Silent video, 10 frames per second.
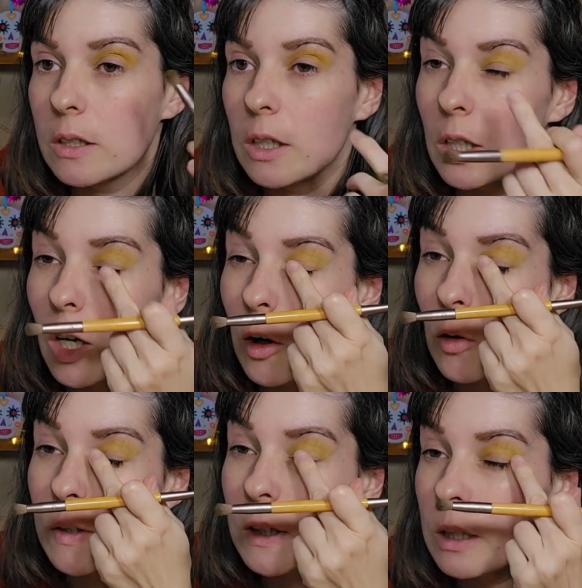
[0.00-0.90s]
It's going to go
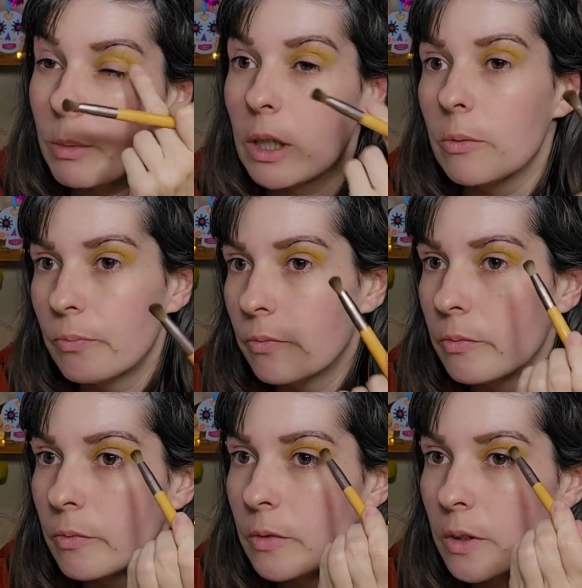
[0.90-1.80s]
across this bit.
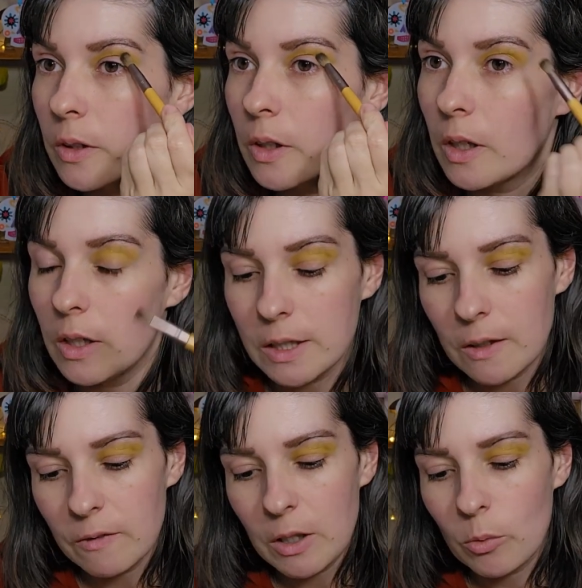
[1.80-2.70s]
And that's,
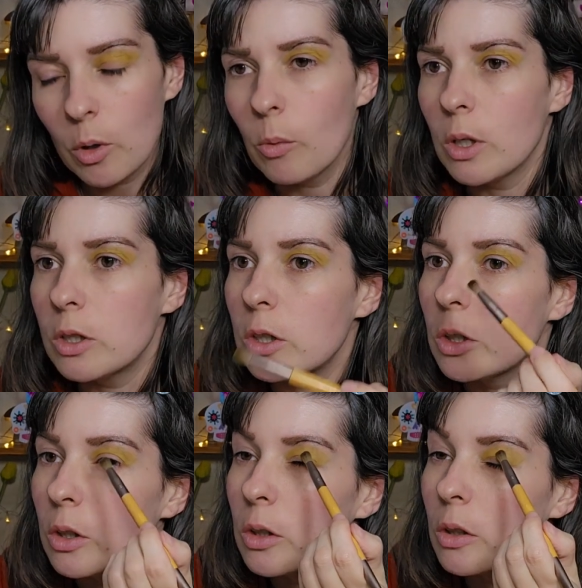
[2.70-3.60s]
I think, what I want to
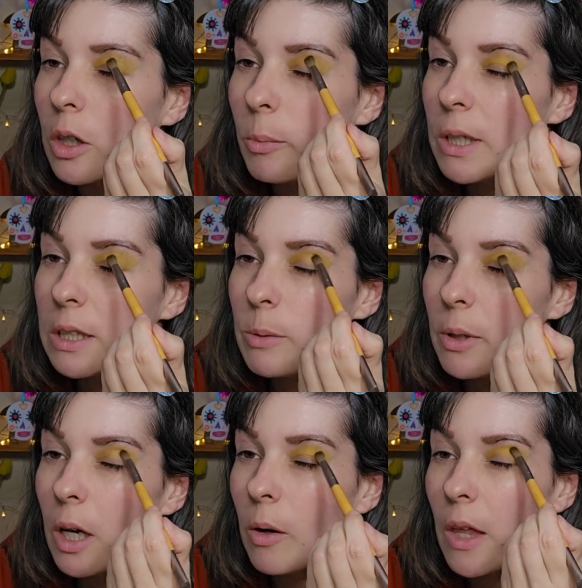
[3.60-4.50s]
do. I might
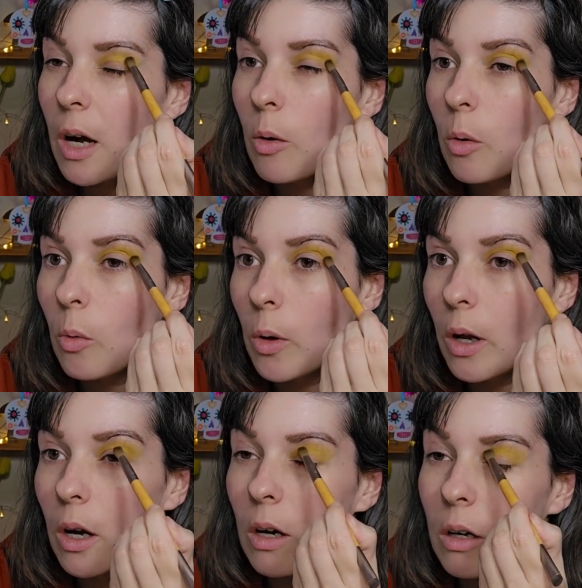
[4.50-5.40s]
deepen out the outer
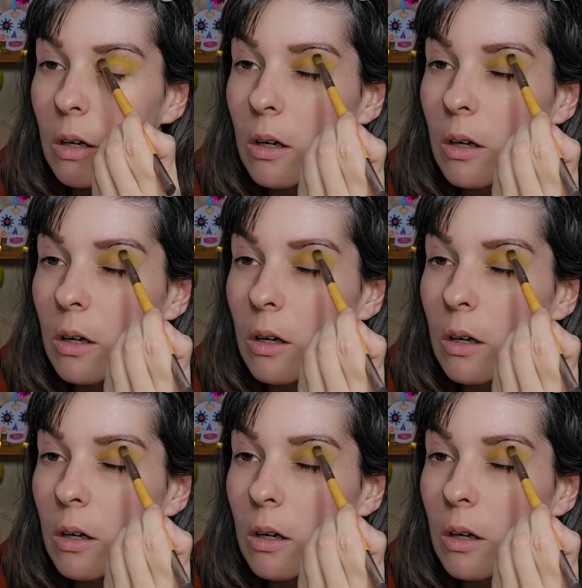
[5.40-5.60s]
corner.